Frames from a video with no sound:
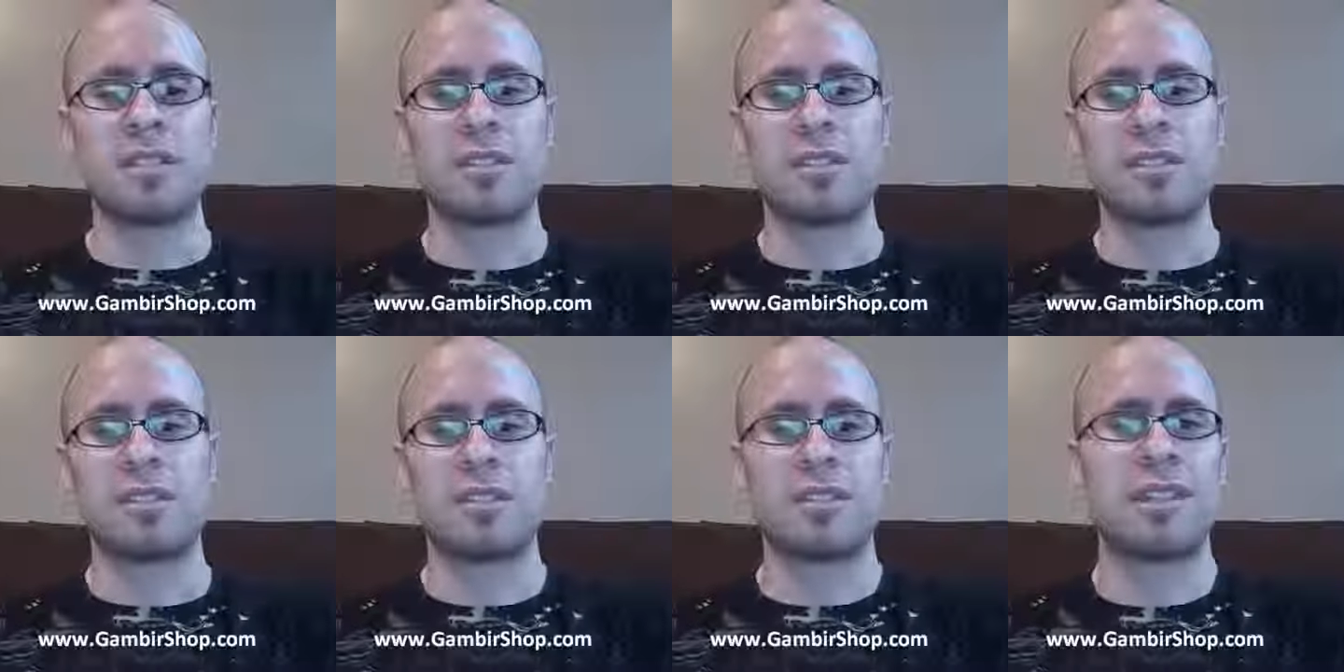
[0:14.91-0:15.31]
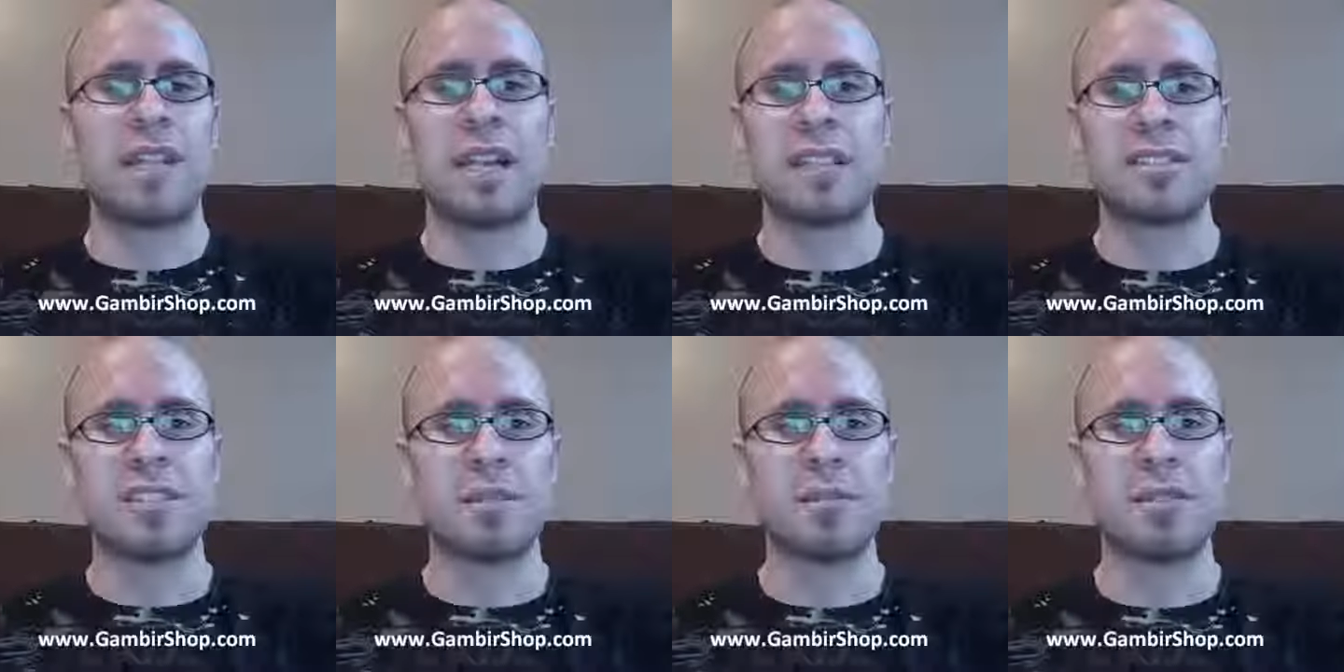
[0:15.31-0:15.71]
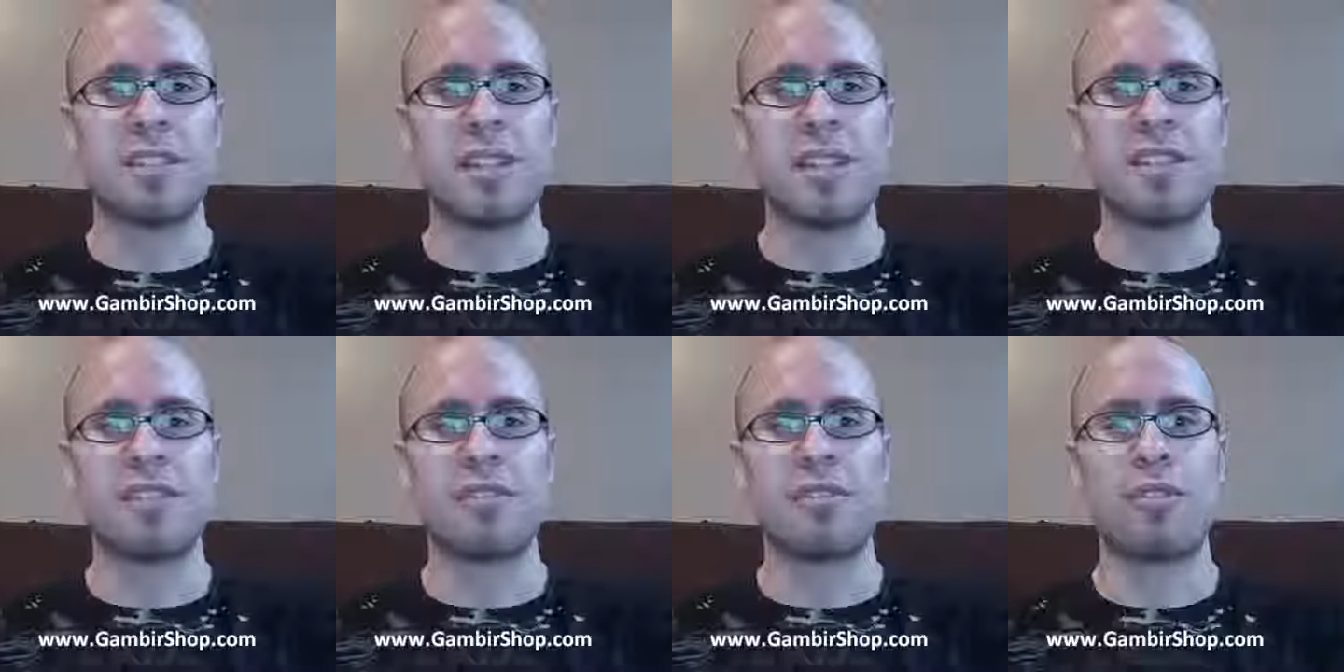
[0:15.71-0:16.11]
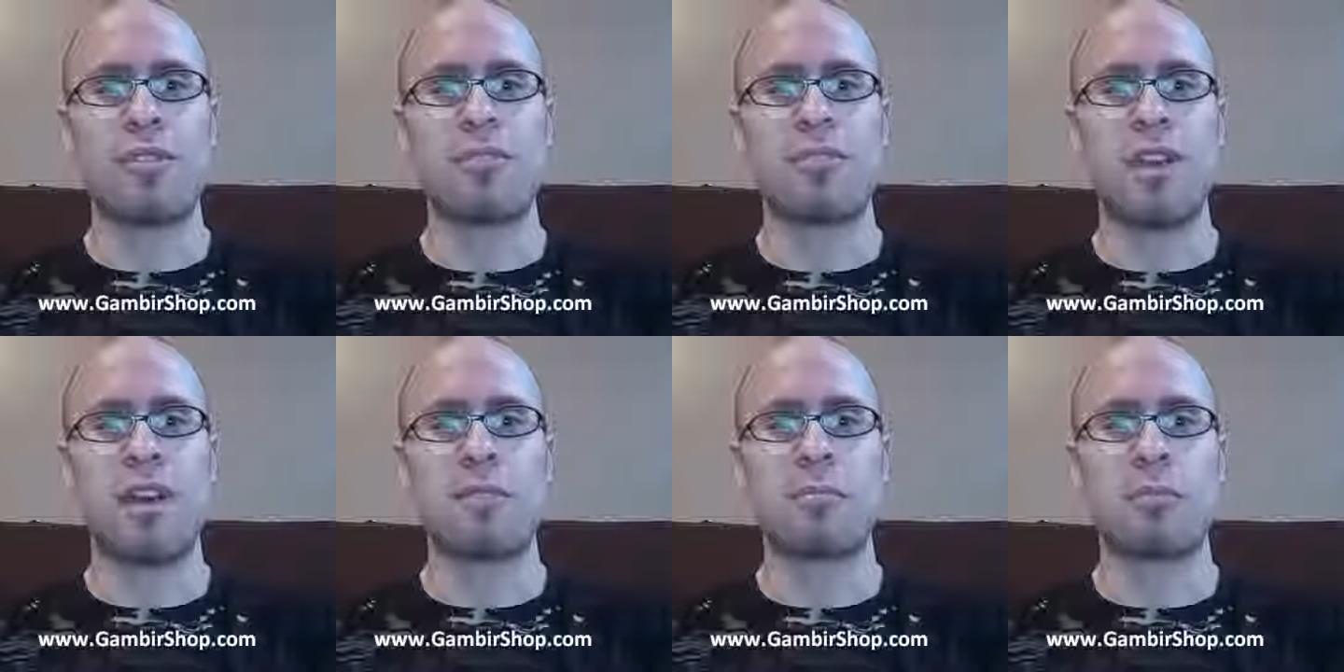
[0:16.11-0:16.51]
it's not something that you
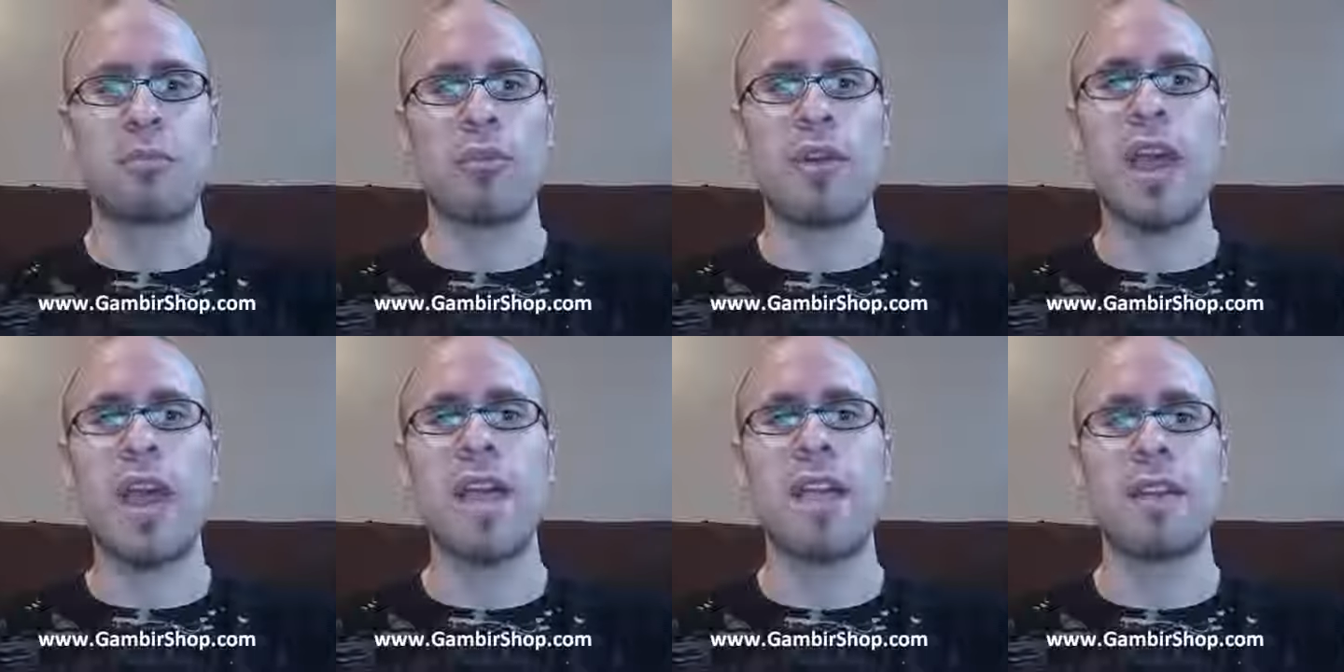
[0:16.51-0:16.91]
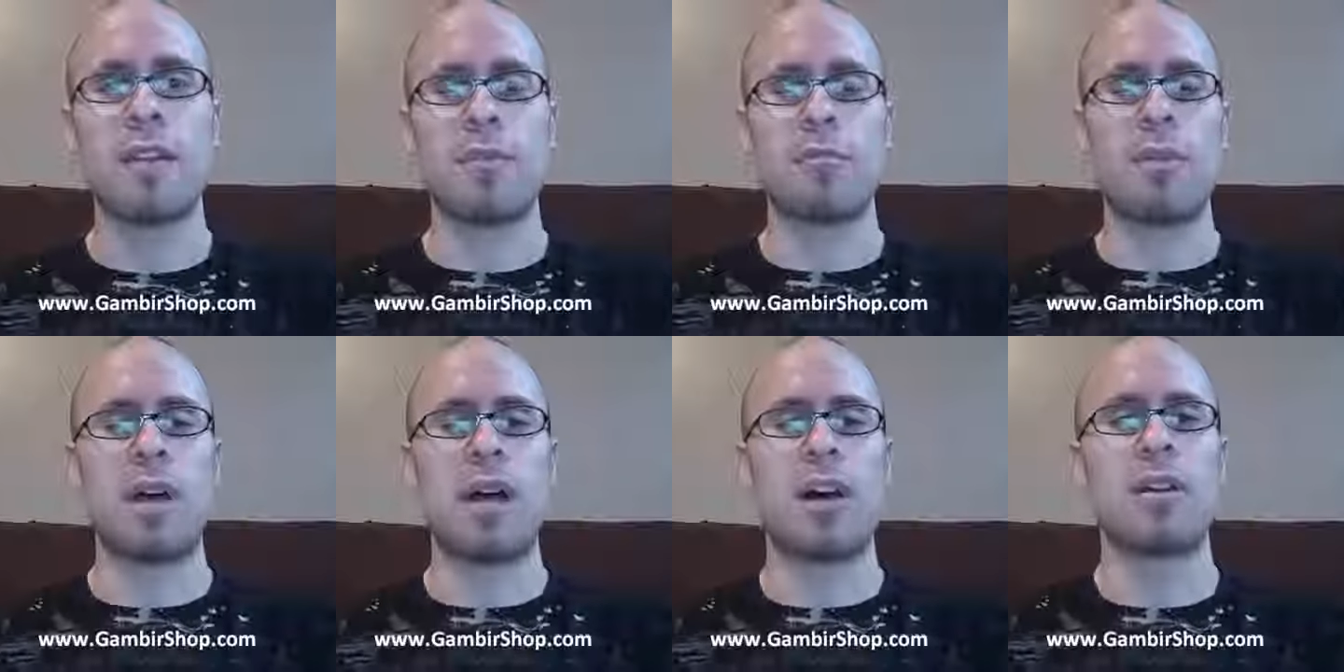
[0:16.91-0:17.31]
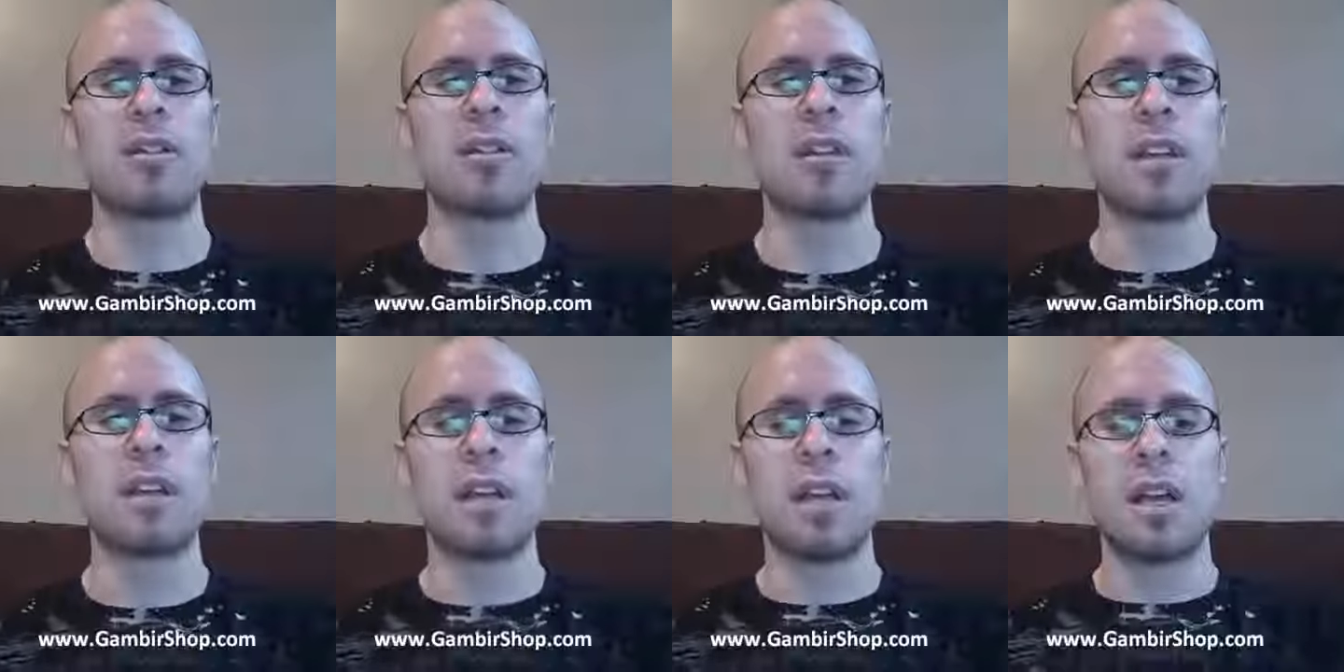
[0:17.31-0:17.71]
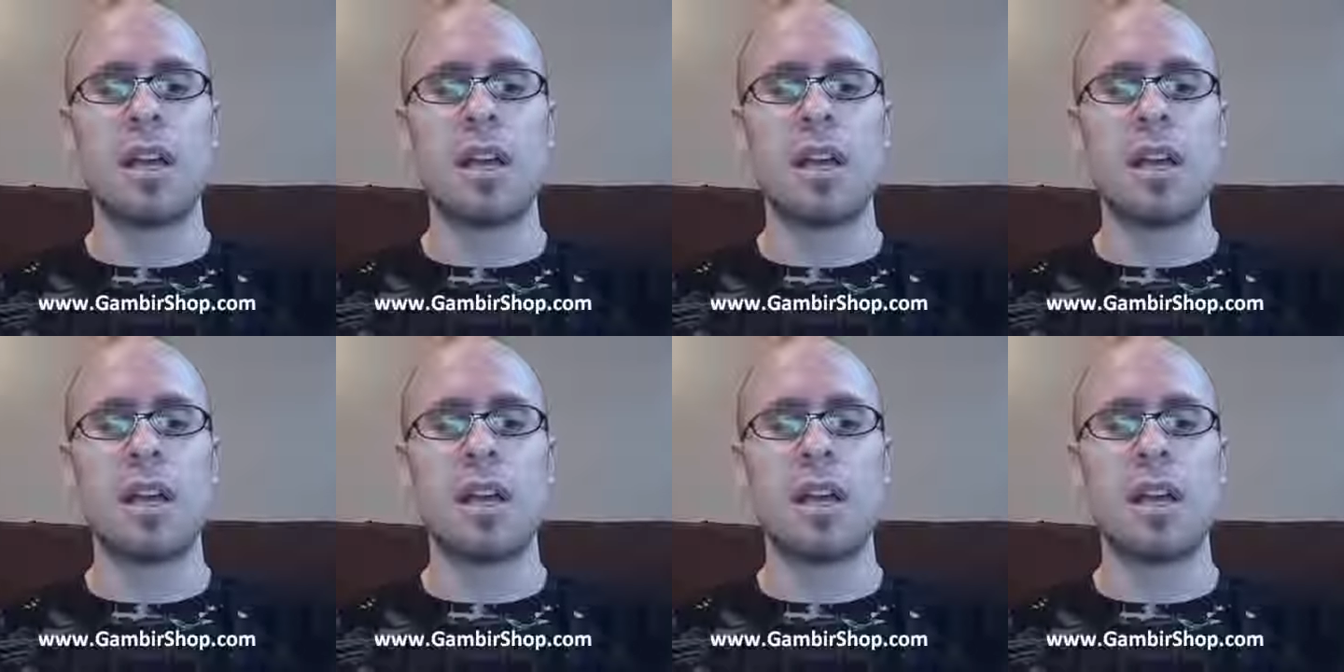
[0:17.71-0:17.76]
go around bragging about